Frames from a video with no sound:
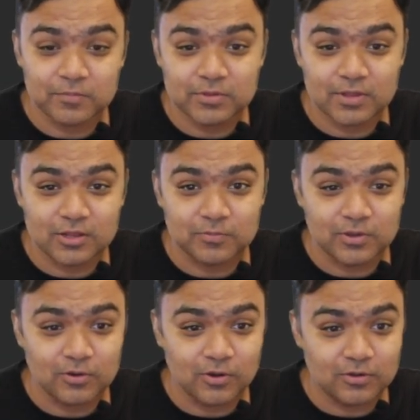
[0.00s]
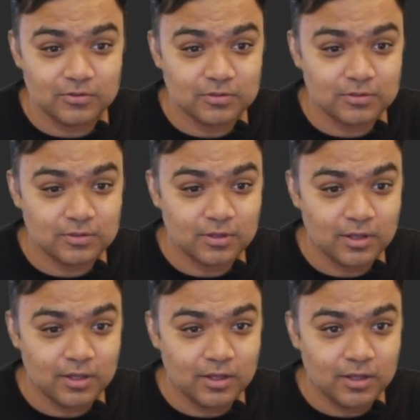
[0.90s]
is because
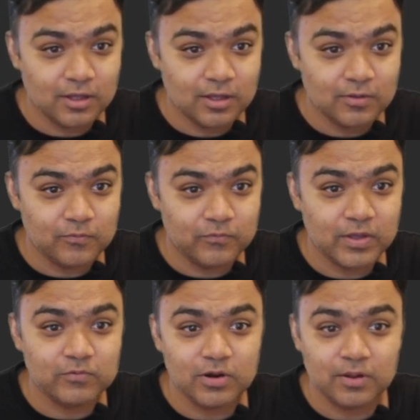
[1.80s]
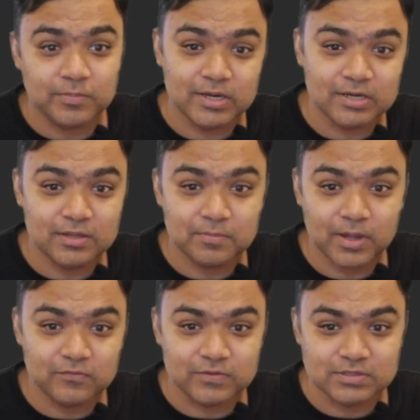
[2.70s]
we have not updated the
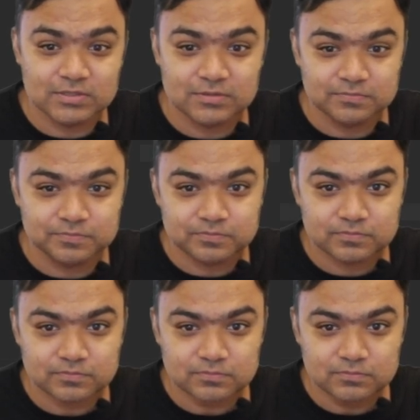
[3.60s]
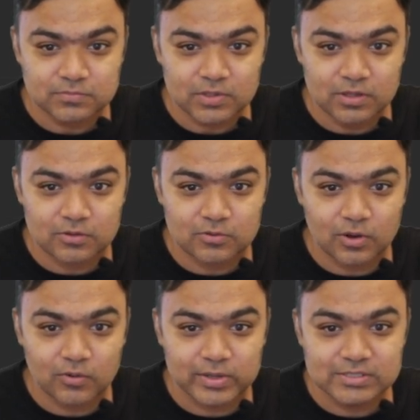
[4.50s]
manifest. So now
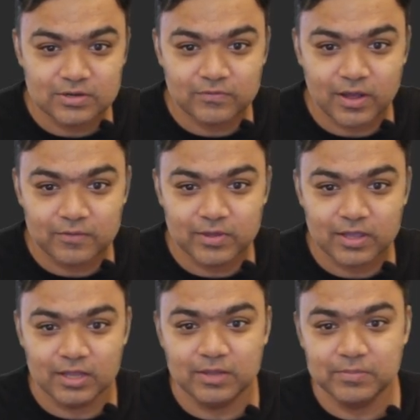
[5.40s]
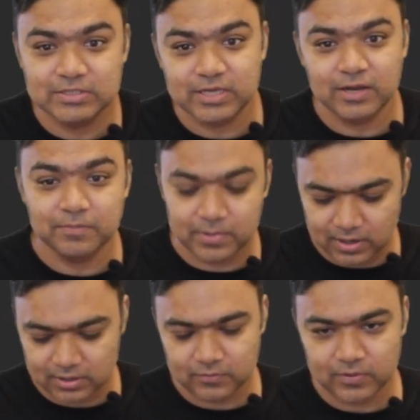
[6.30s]
instead of having an image helper
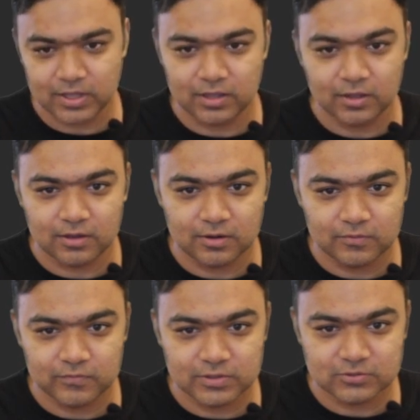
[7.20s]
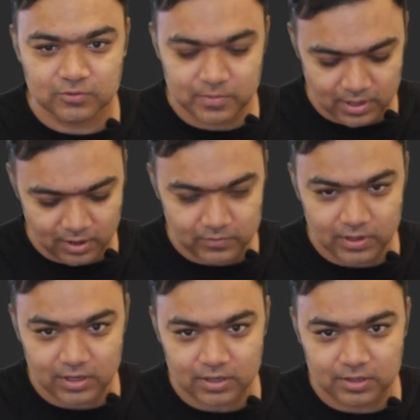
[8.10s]
activity here, we should be having an
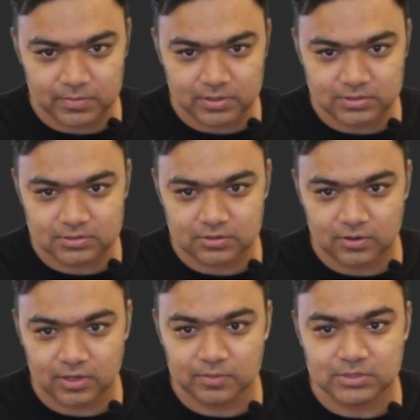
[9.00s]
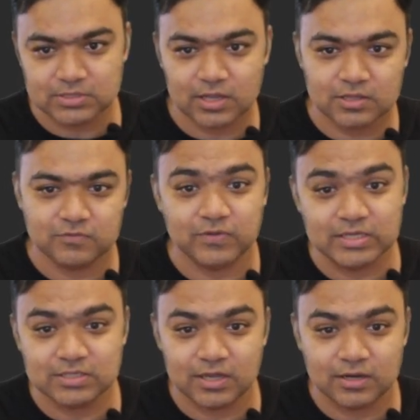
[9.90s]
image dot image classification
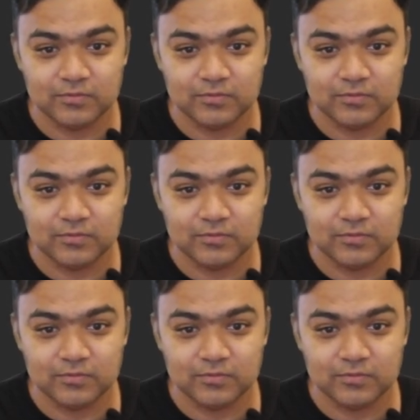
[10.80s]
activity.